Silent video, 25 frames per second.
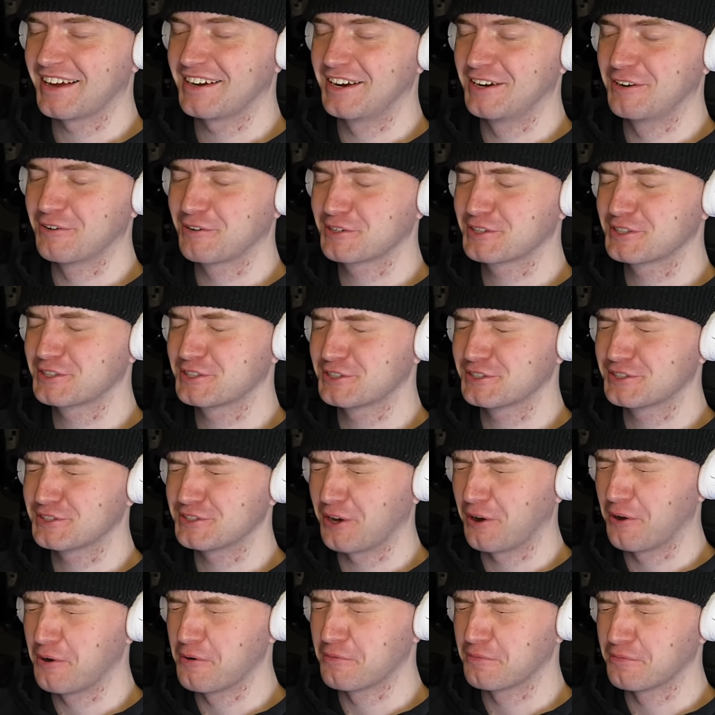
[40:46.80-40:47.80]
gonna look
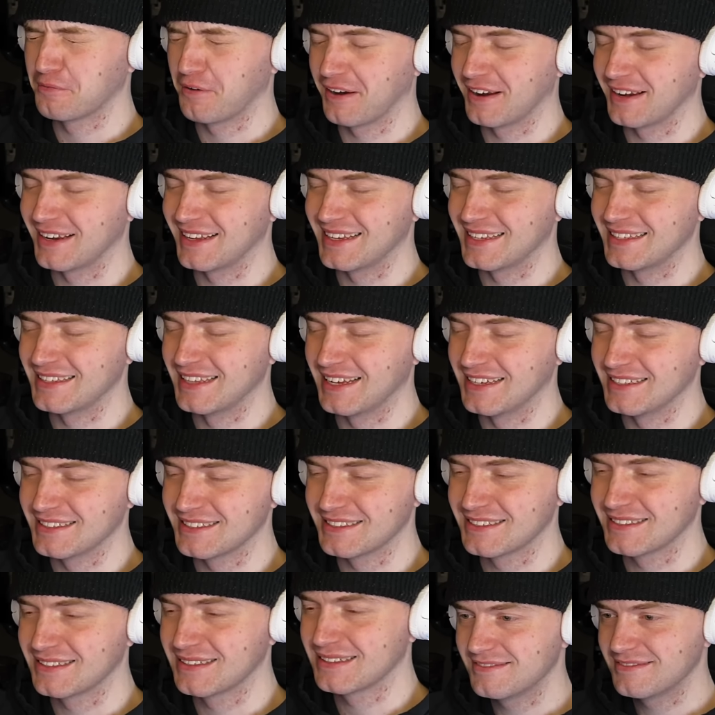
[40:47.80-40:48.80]
so funny in
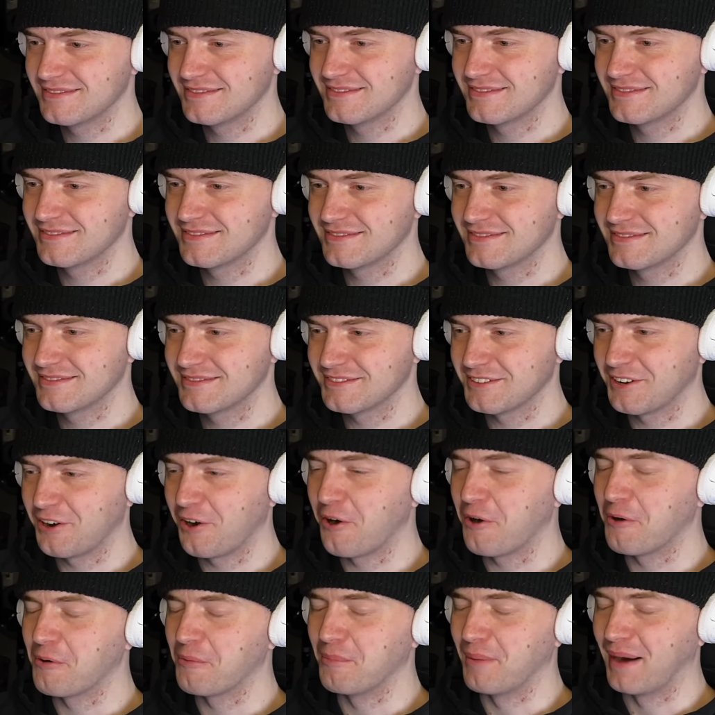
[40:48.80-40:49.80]
that.
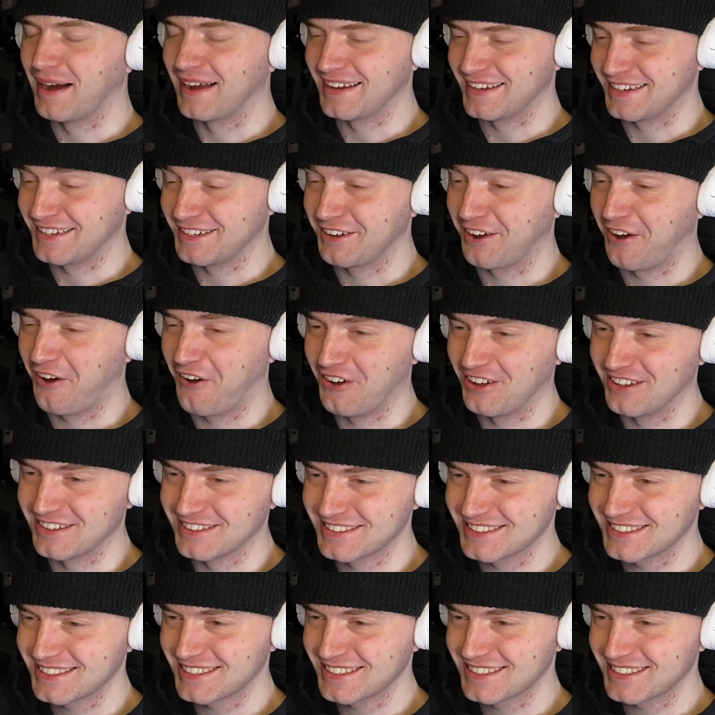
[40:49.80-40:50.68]
Oh my god.